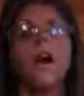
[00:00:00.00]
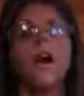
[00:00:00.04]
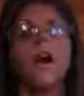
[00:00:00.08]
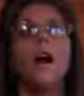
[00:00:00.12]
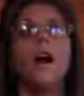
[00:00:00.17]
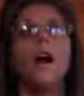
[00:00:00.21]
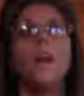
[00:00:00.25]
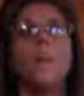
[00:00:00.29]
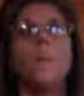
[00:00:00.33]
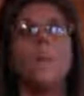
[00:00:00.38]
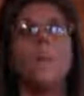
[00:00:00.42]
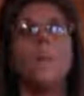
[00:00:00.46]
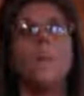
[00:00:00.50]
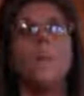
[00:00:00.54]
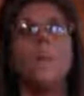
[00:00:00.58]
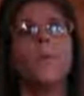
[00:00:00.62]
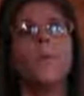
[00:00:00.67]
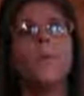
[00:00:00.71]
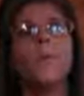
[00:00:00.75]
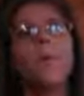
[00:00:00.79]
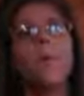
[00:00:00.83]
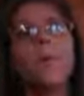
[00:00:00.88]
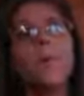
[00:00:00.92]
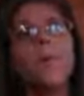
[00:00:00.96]
But
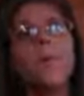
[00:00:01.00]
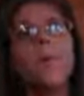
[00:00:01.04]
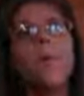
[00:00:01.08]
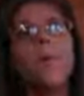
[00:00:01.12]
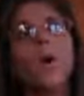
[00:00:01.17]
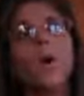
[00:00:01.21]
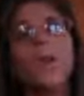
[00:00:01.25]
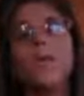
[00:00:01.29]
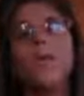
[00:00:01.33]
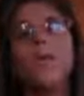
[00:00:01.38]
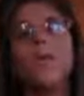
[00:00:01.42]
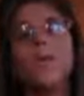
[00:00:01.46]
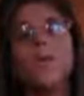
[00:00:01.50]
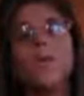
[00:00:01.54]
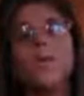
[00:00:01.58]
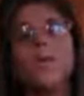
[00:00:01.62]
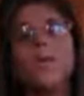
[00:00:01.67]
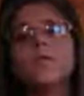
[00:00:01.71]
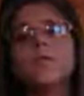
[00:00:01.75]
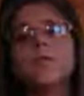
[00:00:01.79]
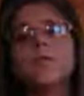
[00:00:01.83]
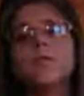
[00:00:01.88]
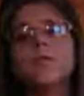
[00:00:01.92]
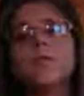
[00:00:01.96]
what we want to
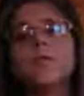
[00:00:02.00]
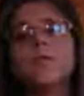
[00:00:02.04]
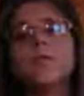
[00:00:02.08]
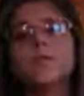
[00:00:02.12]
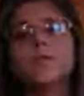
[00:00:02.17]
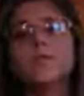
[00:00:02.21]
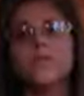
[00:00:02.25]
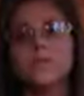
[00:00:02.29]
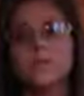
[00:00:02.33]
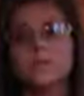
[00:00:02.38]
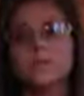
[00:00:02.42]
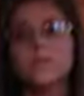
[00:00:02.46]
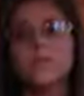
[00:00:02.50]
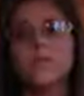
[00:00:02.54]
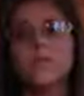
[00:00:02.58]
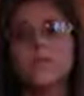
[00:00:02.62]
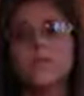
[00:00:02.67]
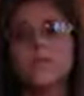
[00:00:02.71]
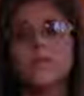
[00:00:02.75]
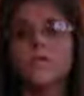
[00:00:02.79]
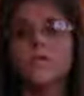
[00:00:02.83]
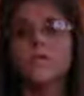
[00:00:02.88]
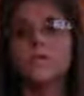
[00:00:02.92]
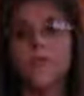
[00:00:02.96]
focus on is
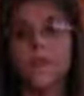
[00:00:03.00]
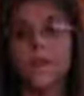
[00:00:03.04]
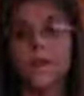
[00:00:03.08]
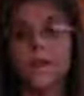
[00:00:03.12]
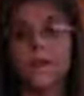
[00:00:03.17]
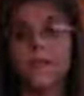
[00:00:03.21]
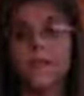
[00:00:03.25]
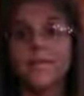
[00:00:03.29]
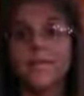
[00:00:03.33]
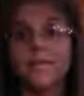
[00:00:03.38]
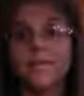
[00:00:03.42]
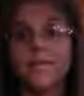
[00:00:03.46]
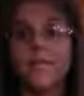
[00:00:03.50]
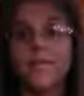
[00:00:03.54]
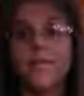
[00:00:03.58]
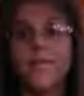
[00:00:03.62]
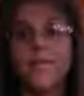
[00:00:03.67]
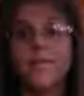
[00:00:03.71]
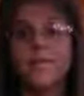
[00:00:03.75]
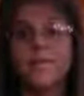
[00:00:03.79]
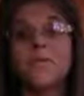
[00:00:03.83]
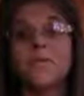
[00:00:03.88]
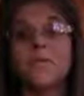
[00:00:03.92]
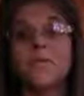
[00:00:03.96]
Jesus Christ. We
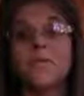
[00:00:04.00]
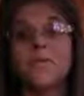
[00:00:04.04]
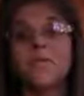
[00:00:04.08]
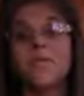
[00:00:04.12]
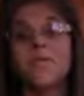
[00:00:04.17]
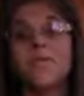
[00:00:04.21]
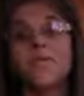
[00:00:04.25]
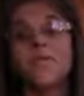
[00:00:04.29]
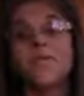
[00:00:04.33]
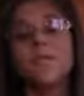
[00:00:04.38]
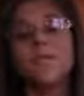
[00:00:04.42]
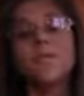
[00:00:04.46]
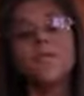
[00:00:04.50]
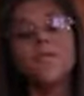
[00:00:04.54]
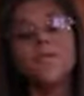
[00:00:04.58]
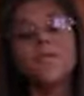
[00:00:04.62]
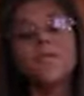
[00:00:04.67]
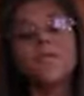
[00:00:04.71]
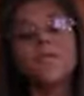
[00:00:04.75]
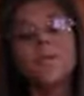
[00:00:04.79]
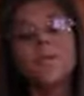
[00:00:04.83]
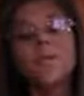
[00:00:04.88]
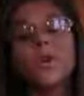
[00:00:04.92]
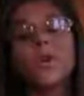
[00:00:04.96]
want to focus on the
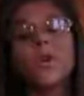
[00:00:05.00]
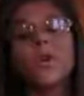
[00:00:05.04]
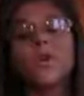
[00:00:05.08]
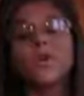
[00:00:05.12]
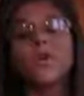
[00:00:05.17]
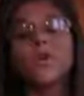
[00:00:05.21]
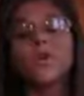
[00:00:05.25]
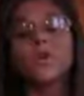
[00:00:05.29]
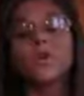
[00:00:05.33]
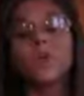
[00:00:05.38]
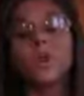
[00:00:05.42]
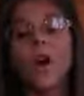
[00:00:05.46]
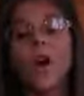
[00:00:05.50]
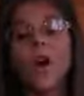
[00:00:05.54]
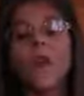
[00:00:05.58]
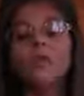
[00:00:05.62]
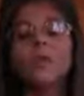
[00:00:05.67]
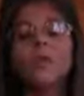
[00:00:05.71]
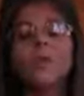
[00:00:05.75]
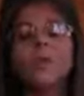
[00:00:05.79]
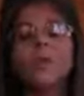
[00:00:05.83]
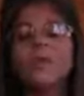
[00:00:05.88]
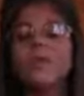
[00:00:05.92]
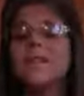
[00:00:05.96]
finished work of the
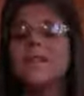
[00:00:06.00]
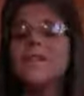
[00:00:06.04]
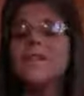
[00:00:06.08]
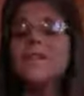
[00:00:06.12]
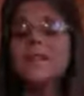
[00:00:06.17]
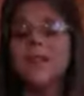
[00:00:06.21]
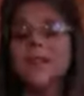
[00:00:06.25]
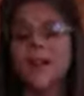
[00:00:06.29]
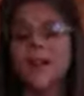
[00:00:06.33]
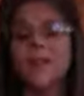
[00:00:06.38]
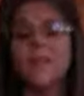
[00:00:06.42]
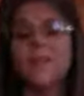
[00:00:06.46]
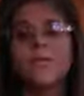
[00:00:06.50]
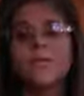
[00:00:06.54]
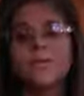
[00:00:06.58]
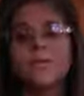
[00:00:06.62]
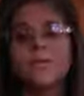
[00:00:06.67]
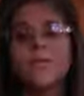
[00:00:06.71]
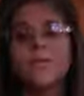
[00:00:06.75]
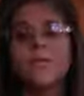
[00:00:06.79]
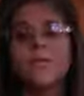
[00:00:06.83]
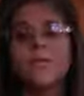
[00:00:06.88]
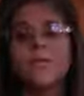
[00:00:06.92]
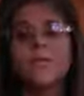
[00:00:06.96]
cross, what he's done
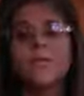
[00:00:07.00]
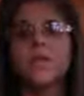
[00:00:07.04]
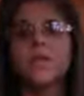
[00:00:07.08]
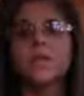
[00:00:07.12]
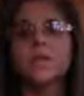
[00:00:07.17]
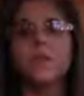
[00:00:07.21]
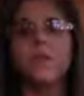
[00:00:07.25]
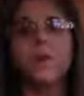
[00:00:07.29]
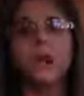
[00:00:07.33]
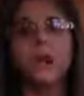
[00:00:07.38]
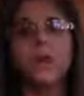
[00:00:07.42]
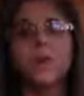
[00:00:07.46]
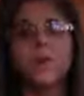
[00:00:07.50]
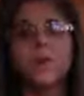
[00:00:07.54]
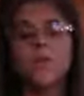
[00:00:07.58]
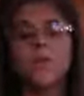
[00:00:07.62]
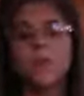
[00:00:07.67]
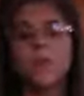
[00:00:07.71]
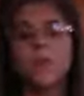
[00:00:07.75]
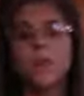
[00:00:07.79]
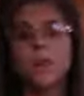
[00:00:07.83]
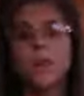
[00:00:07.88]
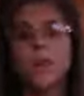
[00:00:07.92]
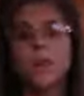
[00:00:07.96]
for us, what he's
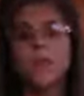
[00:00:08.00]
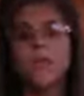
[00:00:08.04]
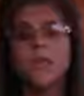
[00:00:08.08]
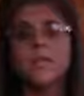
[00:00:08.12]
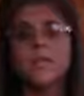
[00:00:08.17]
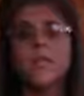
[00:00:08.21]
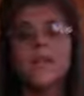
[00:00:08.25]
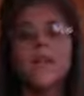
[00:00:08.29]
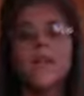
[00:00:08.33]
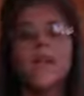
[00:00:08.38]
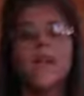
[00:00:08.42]
accomplished for us,